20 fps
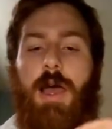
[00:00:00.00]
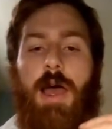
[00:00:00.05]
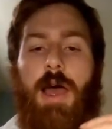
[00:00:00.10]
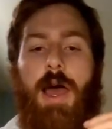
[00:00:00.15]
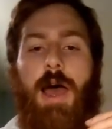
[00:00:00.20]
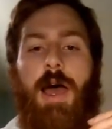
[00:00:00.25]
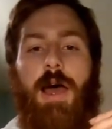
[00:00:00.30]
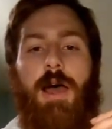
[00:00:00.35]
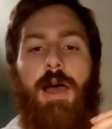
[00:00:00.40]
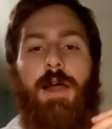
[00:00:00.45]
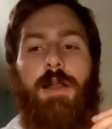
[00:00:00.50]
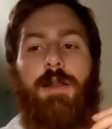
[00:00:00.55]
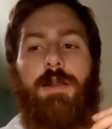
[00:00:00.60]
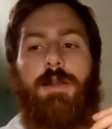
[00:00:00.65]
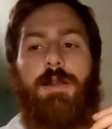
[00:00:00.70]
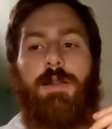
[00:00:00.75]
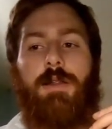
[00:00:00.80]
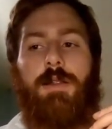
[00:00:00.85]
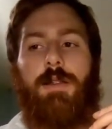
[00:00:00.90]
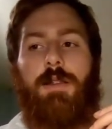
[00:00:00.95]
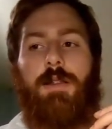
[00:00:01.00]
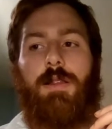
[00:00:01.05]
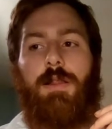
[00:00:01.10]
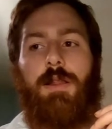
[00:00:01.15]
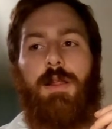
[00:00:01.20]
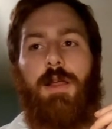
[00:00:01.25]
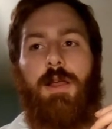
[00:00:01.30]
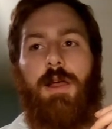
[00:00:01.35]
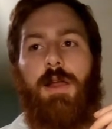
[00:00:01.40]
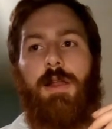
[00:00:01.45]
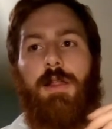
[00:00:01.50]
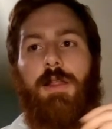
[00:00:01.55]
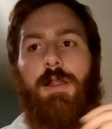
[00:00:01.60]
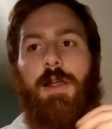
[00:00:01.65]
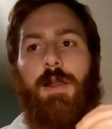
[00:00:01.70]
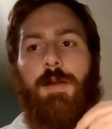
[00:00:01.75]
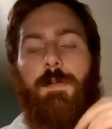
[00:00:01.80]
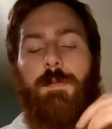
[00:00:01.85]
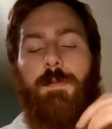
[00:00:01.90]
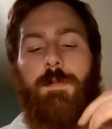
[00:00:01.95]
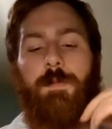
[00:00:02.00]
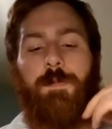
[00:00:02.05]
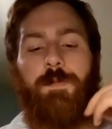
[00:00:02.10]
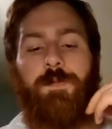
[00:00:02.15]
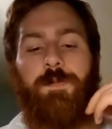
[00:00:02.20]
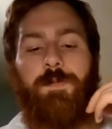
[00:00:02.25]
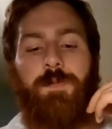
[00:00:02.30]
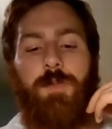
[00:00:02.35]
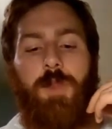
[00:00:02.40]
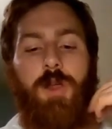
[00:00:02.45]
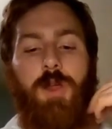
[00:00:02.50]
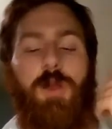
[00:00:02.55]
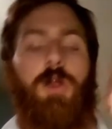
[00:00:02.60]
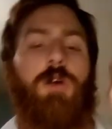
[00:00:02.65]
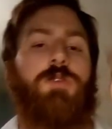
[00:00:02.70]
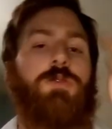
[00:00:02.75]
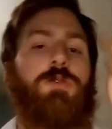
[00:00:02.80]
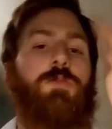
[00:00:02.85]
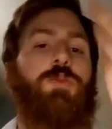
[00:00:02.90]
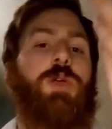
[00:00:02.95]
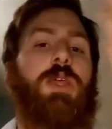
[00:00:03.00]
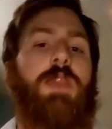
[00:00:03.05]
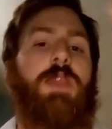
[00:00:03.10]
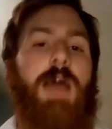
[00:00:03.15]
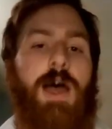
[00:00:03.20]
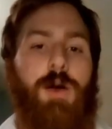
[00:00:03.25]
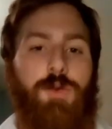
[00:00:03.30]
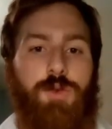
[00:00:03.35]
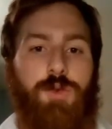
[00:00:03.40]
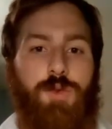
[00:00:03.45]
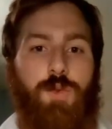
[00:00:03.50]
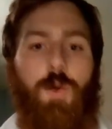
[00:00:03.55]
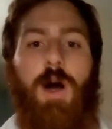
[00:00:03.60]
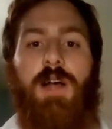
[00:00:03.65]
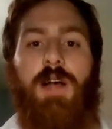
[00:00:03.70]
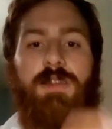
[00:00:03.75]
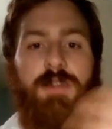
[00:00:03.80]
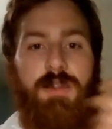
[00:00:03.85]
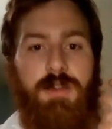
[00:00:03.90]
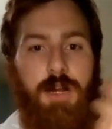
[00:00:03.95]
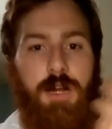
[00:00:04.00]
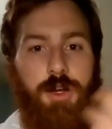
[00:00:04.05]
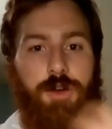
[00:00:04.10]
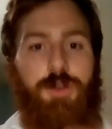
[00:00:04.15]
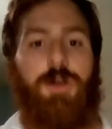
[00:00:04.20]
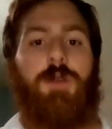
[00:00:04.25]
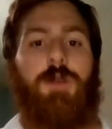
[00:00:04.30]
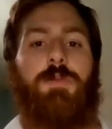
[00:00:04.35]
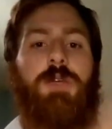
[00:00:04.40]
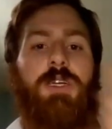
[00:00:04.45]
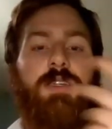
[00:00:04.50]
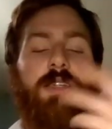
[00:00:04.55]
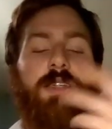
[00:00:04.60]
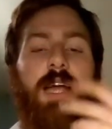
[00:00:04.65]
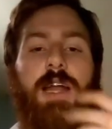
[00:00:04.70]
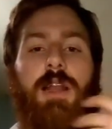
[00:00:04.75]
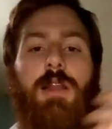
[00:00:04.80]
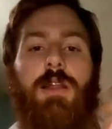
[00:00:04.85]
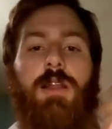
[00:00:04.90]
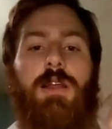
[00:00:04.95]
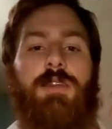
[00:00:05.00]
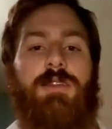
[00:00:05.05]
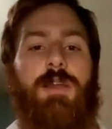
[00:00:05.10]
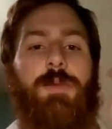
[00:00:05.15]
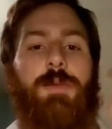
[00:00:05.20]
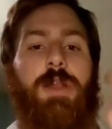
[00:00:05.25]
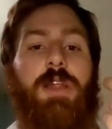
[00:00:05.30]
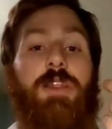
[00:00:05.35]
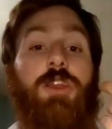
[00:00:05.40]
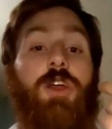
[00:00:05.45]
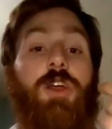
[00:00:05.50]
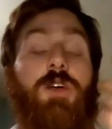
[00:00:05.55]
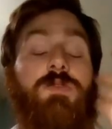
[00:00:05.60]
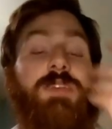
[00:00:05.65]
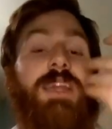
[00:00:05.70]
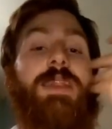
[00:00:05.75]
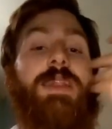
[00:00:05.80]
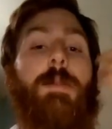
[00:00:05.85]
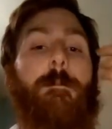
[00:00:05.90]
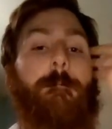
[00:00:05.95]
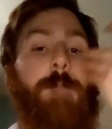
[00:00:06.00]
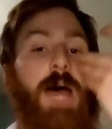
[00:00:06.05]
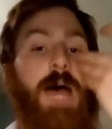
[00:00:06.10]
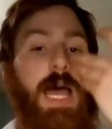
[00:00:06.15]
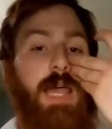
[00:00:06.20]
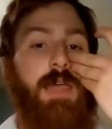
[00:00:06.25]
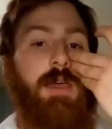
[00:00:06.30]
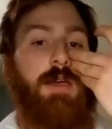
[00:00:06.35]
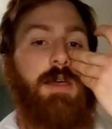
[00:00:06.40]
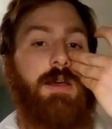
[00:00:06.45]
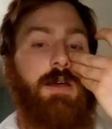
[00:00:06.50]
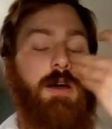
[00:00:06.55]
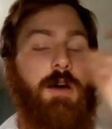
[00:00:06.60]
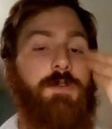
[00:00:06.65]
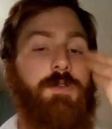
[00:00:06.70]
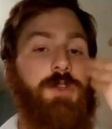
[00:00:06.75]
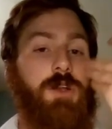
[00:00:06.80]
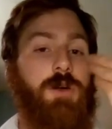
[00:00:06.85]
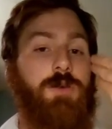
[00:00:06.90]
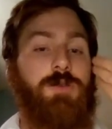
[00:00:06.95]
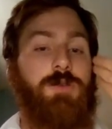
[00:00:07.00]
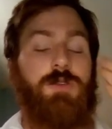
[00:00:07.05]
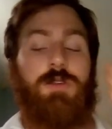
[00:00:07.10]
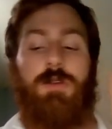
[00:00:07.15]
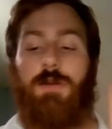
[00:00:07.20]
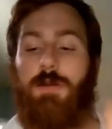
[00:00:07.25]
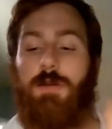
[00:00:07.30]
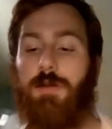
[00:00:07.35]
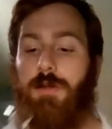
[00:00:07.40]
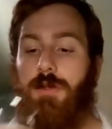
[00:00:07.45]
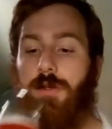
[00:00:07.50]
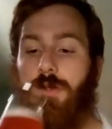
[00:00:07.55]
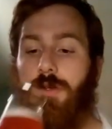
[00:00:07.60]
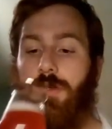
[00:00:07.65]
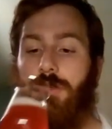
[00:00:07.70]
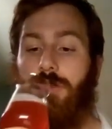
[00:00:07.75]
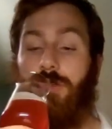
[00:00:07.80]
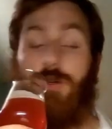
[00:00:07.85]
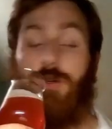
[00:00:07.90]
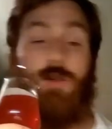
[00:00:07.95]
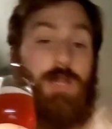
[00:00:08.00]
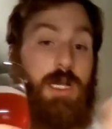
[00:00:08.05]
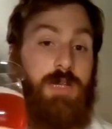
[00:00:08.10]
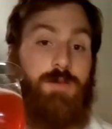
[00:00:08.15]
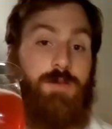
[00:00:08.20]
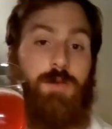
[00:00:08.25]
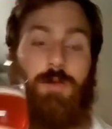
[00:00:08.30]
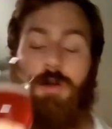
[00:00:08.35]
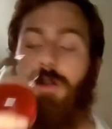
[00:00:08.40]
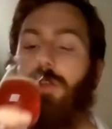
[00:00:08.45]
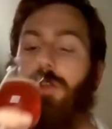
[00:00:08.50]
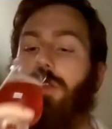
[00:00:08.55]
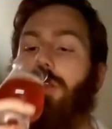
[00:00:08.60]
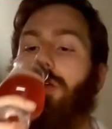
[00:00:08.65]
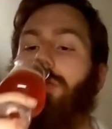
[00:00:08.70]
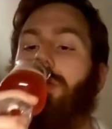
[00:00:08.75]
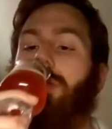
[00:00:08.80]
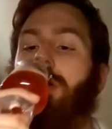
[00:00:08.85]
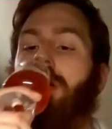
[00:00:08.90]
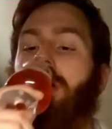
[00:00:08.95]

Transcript: and kind of then you can also breathe out whilst it's on your tongue, because that'll stimulate the nerves in the back of the nose. So that's what we're going to do.